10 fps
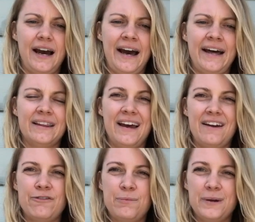at
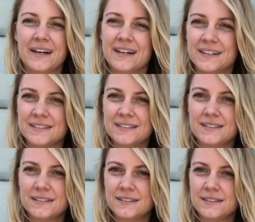life because
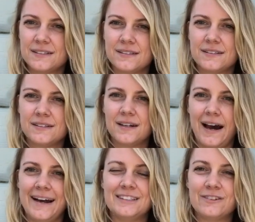
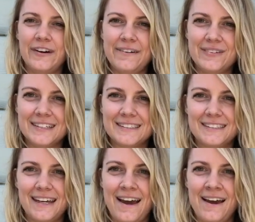I survived
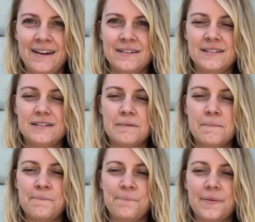this, and
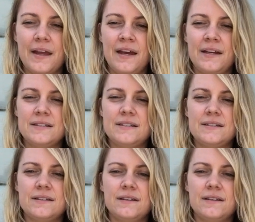it